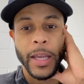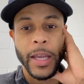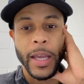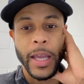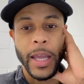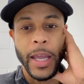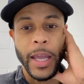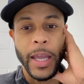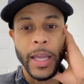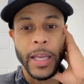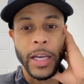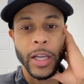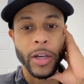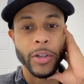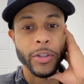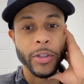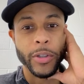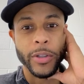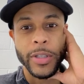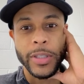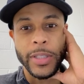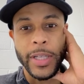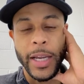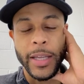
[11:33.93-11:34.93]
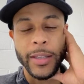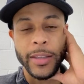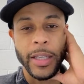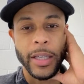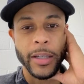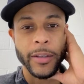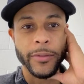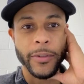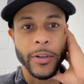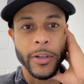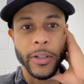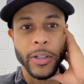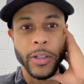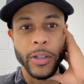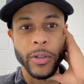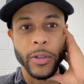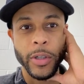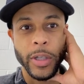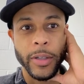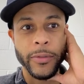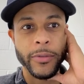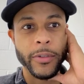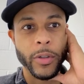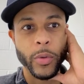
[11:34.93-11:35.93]
and He'll do the same thing for you
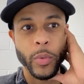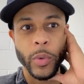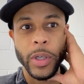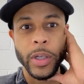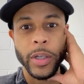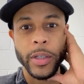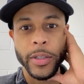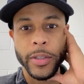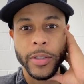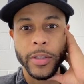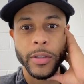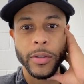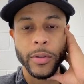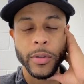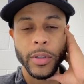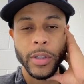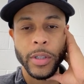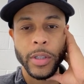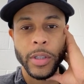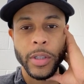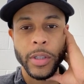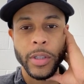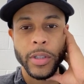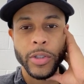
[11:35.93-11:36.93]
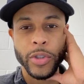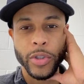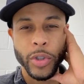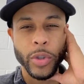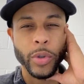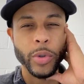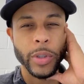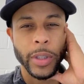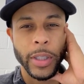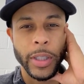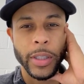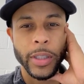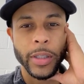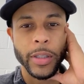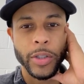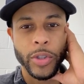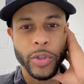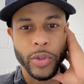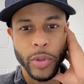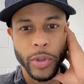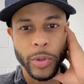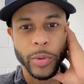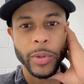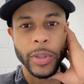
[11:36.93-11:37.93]
if you're willing to truly,
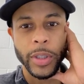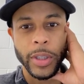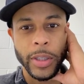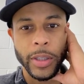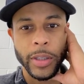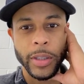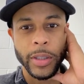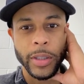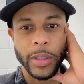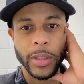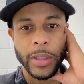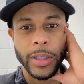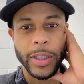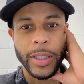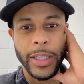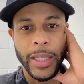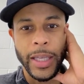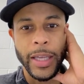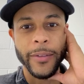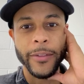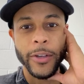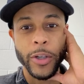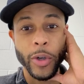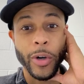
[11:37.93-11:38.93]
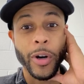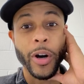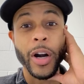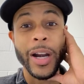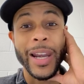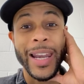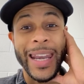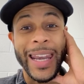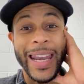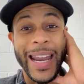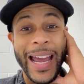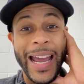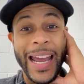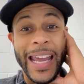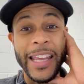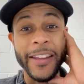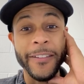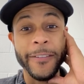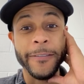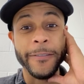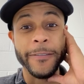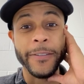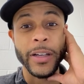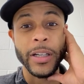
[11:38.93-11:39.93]
truly give your
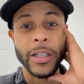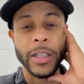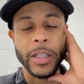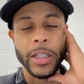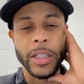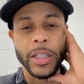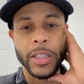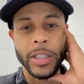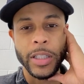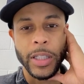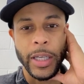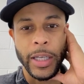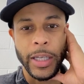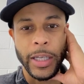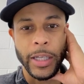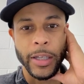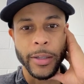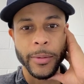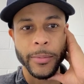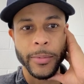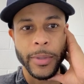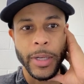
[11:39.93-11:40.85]
life to Him,